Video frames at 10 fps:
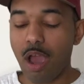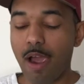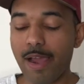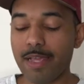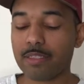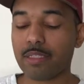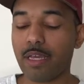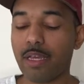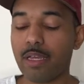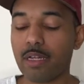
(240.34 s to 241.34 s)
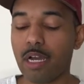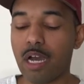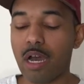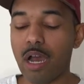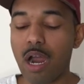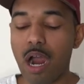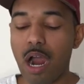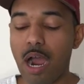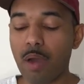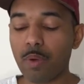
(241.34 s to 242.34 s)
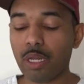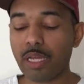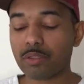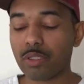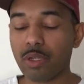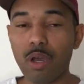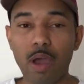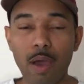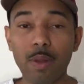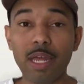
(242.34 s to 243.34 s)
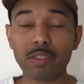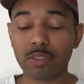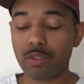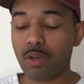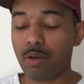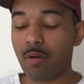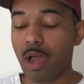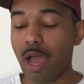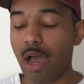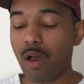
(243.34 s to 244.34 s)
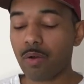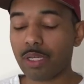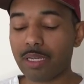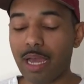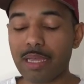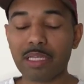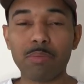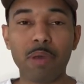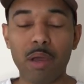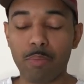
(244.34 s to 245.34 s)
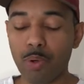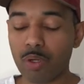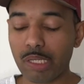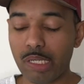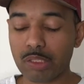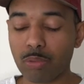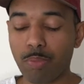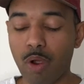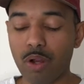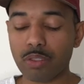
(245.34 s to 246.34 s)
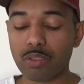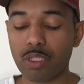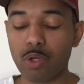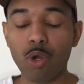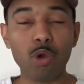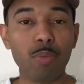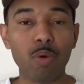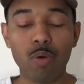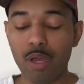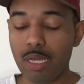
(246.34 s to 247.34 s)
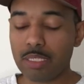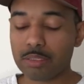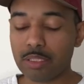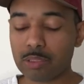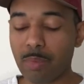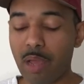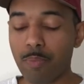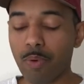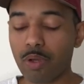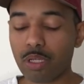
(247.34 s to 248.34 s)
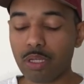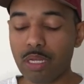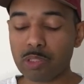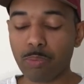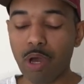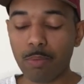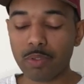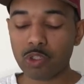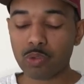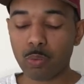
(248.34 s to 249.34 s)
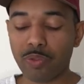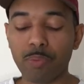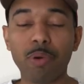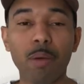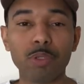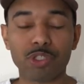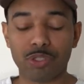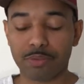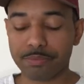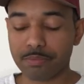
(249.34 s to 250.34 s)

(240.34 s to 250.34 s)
All right, it said, uh, I would like to know. I would like to know how can I get my book into Barnes and Noble since my book is published with a publisher.